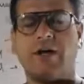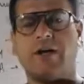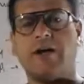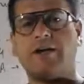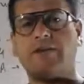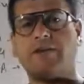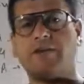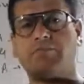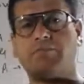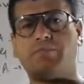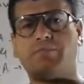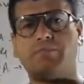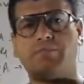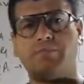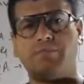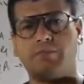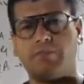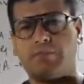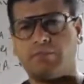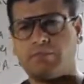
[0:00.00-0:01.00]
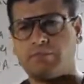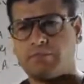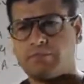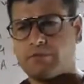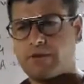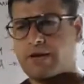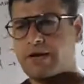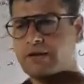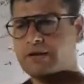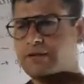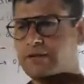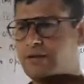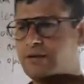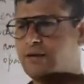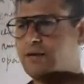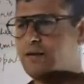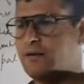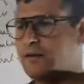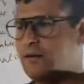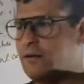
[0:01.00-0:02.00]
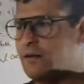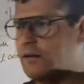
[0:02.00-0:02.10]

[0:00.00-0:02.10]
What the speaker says: and the